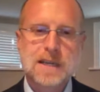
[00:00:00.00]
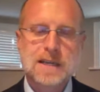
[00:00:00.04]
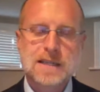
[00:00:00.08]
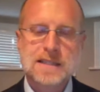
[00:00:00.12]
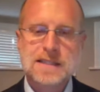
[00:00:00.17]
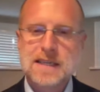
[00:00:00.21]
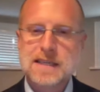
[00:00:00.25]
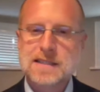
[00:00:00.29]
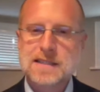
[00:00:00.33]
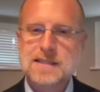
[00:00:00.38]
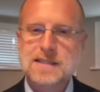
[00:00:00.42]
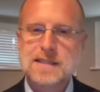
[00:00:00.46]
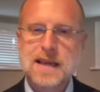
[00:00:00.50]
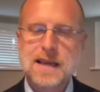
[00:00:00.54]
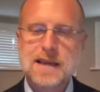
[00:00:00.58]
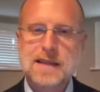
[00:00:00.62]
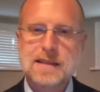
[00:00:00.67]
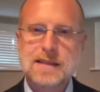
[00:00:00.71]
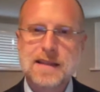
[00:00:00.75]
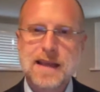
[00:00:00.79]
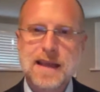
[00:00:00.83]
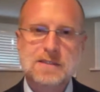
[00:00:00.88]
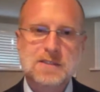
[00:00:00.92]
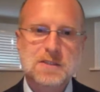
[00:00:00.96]
Since then,
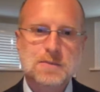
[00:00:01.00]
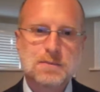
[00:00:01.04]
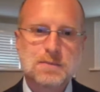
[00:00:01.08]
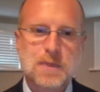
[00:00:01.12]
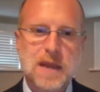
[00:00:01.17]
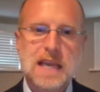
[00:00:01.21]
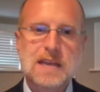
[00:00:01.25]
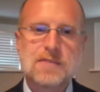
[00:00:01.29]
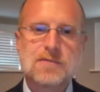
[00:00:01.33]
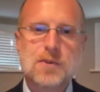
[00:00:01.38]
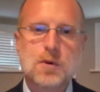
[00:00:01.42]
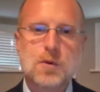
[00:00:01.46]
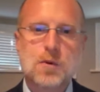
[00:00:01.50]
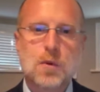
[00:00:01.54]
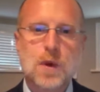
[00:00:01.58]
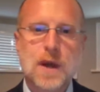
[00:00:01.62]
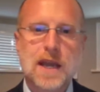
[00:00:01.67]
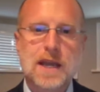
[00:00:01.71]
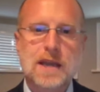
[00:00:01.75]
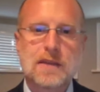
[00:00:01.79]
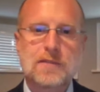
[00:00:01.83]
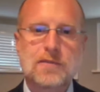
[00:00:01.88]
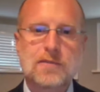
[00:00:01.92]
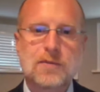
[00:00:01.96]
that's paved the
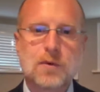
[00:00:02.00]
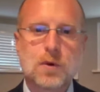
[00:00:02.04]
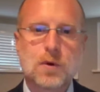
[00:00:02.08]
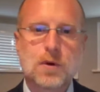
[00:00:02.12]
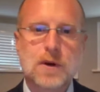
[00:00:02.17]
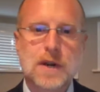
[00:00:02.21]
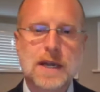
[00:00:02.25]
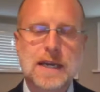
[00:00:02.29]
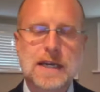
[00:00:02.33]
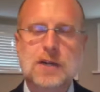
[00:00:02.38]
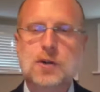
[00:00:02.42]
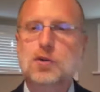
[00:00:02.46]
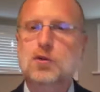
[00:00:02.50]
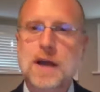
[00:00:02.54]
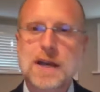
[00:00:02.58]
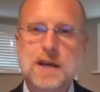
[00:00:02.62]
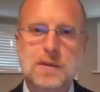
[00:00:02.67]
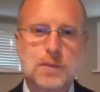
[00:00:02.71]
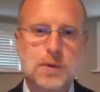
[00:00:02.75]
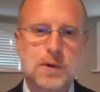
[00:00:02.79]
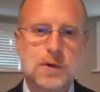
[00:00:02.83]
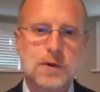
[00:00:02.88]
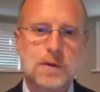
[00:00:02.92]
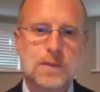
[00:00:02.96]
way for an
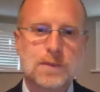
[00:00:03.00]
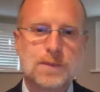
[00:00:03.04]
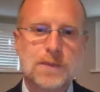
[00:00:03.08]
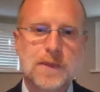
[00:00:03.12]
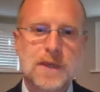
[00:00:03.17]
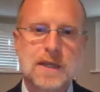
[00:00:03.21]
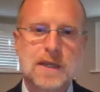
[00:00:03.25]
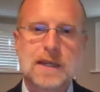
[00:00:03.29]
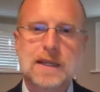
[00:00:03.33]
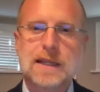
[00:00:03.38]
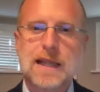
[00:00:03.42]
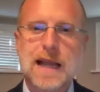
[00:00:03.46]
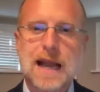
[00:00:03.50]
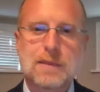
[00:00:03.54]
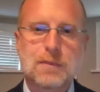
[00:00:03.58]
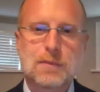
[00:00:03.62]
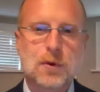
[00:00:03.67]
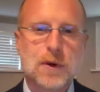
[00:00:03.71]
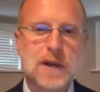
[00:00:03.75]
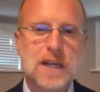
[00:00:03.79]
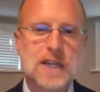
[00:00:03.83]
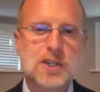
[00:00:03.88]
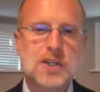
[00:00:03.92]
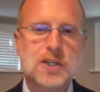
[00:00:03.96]
incredible
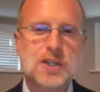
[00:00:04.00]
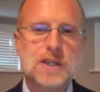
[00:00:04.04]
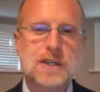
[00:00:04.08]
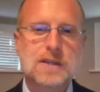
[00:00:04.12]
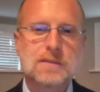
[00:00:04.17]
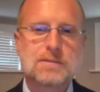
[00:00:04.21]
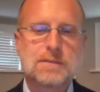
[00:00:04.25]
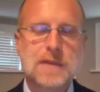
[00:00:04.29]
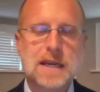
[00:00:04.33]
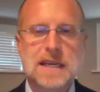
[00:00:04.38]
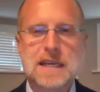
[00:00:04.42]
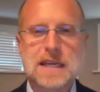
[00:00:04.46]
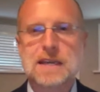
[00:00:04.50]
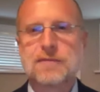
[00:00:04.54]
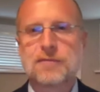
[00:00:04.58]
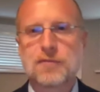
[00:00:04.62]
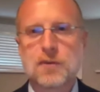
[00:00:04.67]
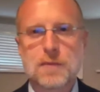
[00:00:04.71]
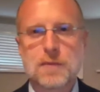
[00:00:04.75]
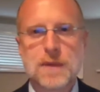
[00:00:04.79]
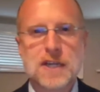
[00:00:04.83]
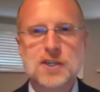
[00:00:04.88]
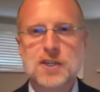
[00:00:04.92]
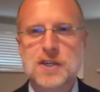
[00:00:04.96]
collaboration and
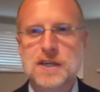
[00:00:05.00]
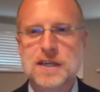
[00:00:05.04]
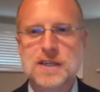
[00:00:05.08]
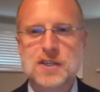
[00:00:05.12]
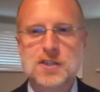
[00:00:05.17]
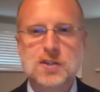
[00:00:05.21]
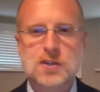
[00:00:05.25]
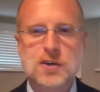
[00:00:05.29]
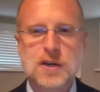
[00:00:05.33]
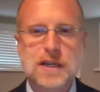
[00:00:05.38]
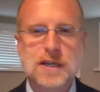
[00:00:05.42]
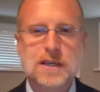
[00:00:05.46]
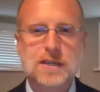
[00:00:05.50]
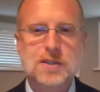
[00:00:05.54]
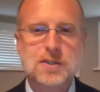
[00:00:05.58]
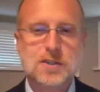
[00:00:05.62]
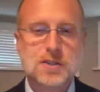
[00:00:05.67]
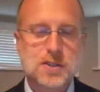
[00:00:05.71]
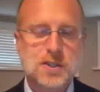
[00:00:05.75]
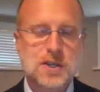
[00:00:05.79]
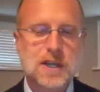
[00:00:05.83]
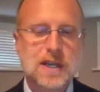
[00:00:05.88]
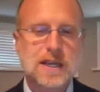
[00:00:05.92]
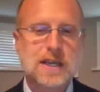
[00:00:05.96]
information
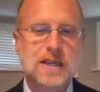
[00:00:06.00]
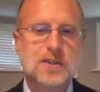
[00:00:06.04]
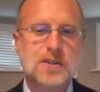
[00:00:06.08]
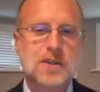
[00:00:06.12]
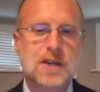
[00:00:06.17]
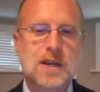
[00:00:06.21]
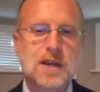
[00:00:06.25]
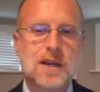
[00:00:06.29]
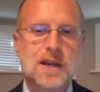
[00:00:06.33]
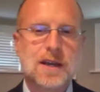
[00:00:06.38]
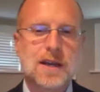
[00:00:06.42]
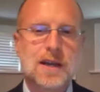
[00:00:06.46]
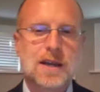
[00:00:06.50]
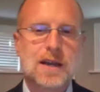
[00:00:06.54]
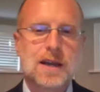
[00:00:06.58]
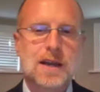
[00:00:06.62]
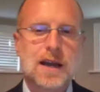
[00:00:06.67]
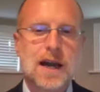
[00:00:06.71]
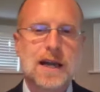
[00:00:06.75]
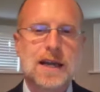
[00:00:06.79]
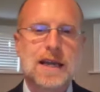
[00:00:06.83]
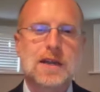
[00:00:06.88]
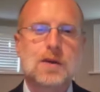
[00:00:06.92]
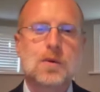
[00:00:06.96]
exchange
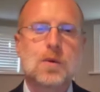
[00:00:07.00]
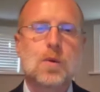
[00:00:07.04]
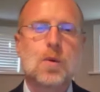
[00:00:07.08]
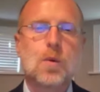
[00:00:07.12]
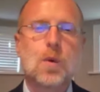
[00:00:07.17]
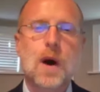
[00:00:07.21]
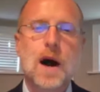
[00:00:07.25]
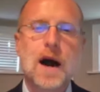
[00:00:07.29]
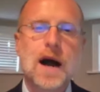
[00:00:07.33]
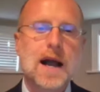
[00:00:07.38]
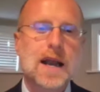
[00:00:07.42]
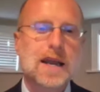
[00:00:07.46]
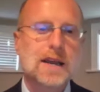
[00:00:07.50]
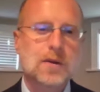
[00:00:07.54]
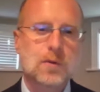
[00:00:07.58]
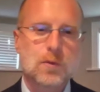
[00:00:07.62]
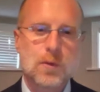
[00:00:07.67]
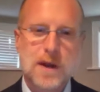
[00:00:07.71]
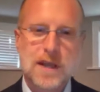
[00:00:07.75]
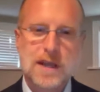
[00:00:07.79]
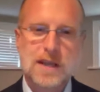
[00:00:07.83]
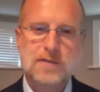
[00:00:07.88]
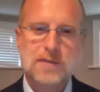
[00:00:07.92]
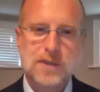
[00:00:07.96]
on a wide
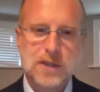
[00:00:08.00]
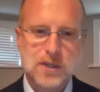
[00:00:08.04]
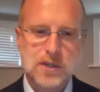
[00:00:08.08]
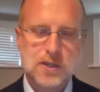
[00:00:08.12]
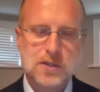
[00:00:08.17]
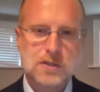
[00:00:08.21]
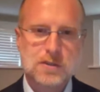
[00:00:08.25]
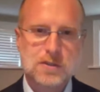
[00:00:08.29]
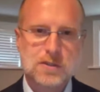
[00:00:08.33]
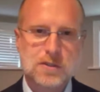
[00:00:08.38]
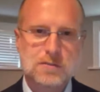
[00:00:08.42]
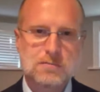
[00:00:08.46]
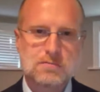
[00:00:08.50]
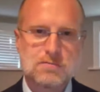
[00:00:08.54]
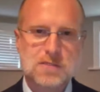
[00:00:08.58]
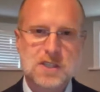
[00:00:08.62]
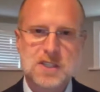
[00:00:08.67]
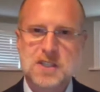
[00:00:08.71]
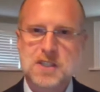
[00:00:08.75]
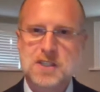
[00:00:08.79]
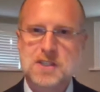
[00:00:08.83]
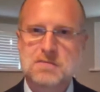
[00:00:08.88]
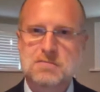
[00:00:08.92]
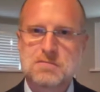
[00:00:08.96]
array of issues,
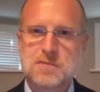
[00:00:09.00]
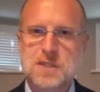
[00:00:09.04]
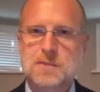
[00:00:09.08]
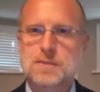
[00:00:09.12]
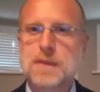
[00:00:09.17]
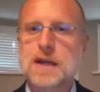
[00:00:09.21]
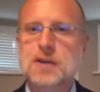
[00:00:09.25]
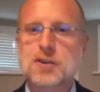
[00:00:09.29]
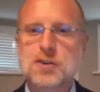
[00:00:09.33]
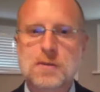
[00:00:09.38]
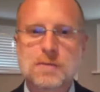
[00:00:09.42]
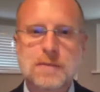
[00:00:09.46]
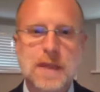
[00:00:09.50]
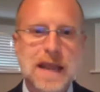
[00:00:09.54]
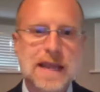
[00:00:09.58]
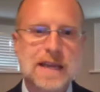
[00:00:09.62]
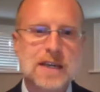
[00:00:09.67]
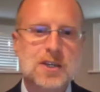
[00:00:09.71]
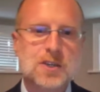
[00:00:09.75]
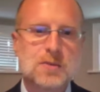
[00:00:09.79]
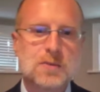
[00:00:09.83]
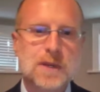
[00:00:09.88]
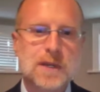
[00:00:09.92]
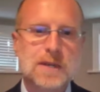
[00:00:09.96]
such as spectrum
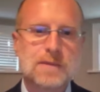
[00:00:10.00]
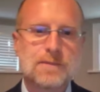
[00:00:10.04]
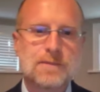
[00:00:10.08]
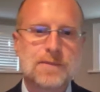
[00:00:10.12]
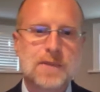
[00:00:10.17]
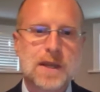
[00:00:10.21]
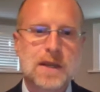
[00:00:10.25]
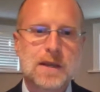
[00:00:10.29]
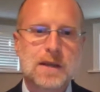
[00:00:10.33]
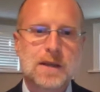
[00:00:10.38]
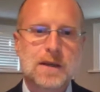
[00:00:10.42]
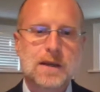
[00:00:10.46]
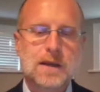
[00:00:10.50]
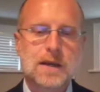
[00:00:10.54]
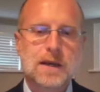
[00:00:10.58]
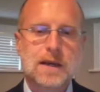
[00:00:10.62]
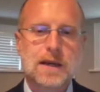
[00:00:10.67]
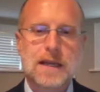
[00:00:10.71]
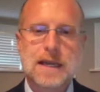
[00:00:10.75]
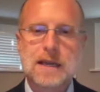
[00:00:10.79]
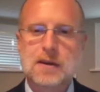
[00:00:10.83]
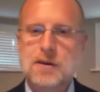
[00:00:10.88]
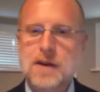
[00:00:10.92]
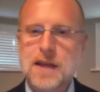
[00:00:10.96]
management,
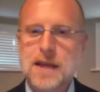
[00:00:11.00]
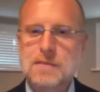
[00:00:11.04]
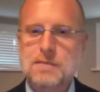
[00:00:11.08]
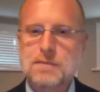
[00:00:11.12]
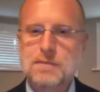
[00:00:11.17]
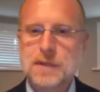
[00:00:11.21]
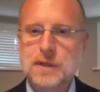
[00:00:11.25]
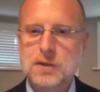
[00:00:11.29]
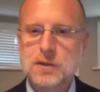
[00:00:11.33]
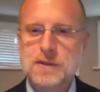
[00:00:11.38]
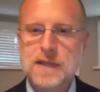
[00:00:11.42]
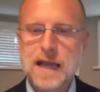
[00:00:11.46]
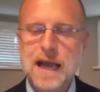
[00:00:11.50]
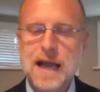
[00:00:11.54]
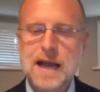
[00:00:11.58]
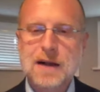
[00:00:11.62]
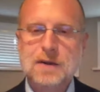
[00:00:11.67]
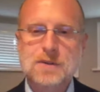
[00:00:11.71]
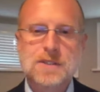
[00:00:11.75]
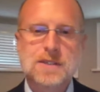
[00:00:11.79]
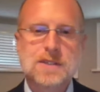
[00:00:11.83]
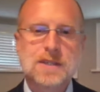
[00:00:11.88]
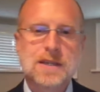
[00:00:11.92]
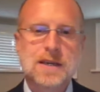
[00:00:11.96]
internet
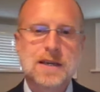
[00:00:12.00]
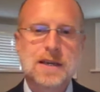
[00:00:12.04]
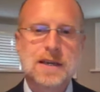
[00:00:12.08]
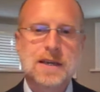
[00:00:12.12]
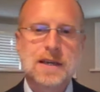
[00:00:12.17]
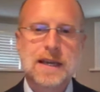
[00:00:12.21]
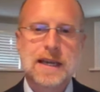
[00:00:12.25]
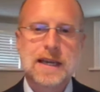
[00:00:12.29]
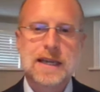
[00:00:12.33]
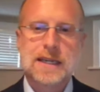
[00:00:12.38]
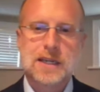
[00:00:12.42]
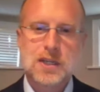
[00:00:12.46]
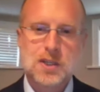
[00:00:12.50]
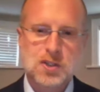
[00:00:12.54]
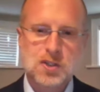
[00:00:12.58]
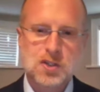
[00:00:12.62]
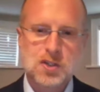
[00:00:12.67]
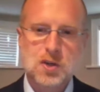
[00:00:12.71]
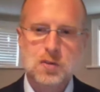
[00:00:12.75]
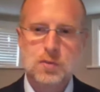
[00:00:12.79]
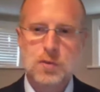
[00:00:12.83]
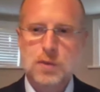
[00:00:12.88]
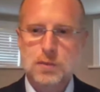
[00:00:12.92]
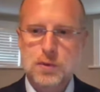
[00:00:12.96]
build-outs, and
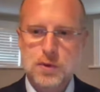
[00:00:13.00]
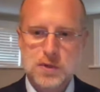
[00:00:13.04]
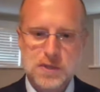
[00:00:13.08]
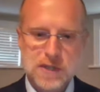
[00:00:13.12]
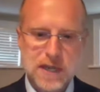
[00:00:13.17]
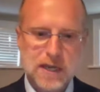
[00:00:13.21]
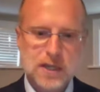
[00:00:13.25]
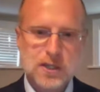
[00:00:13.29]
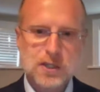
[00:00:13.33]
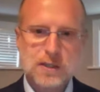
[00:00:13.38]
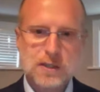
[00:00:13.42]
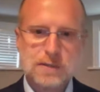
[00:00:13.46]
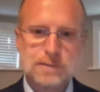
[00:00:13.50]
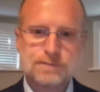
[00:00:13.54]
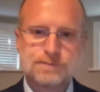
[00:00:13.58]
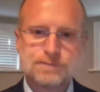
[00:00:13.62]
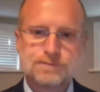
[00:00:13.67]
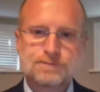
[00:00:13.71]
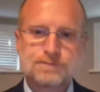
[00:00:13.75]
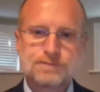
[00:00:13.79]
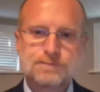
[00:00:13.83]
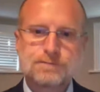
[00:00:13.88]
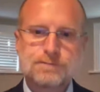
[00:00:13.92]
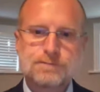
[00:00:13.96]
consumer protection.
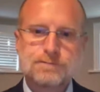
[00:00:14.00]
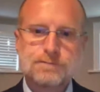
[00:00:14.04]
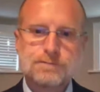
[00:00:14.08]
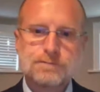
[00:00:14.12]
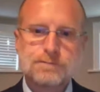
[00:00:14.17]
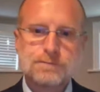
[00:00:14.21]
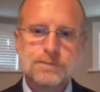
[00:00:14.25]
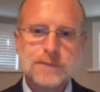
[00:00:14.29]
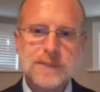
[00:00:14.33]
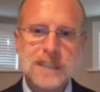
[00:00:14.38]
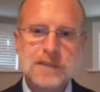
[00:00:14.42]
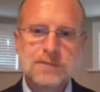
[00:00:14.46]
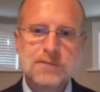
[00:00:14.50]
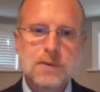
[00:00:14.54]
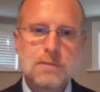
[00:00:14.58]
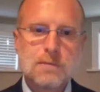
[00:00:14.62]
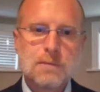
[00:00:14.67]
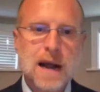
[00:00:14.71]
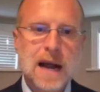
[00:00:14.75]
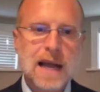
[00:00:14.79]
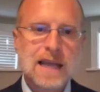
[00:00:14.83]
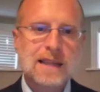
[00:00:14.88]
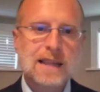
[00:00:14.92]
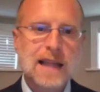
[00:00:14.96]
From
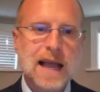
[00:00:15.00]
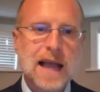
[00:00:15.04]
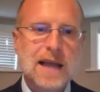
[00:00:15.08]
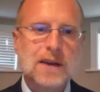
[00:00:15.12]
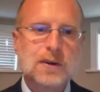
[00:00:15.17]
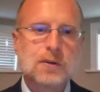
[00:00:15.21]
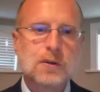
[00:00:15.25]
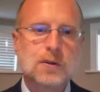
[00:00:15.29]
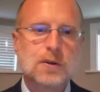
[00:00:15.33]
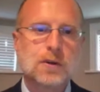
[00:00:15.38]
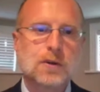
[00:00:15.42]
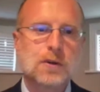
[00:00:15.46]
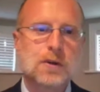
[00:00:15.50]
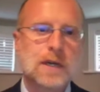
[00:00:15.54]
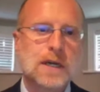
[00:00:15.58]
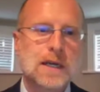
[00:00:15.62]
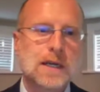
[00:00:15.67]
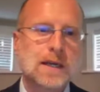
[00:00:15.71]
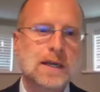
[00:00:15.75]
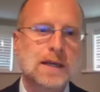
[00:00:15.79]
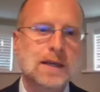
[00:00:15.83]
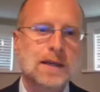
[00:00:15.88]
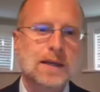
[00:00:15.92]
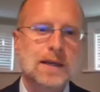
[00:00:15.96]
bilateral